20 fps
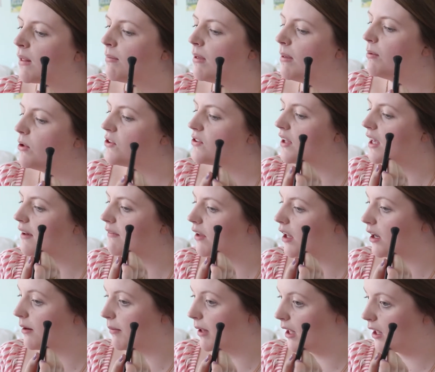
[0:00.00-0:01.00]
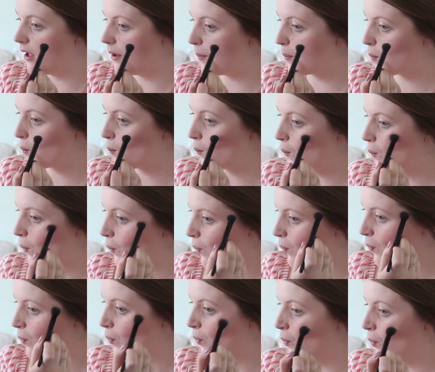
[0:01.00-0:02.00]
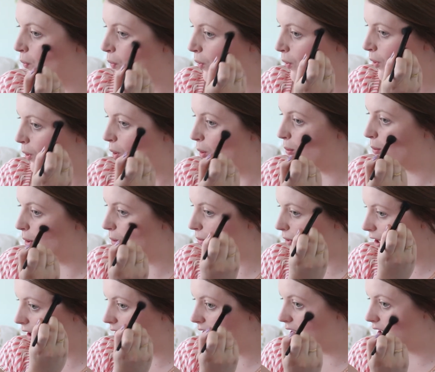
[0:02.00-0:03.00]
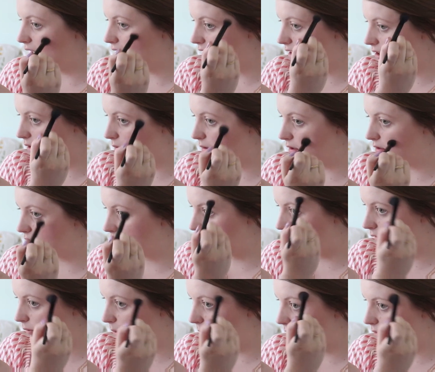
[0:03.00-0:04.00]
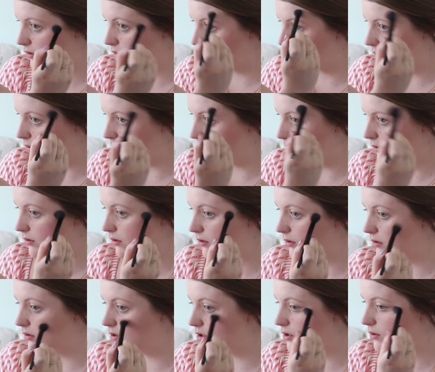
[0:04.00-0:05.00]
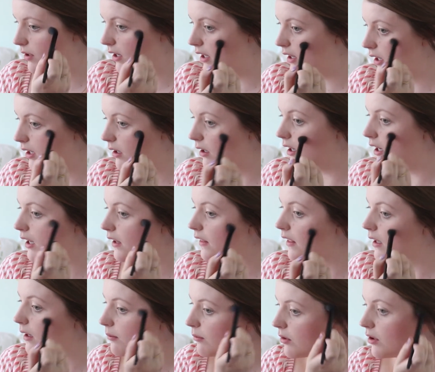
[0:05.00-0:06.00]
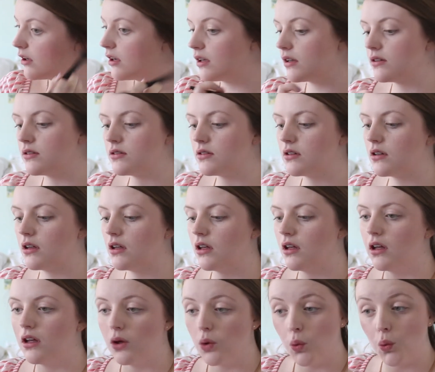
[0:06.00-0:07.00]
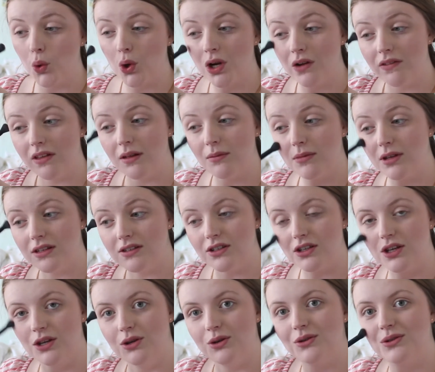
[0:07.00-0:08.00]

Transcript: People say I have a lot of makeup, but in reality I don't, because I have about two highlighting products. One of them is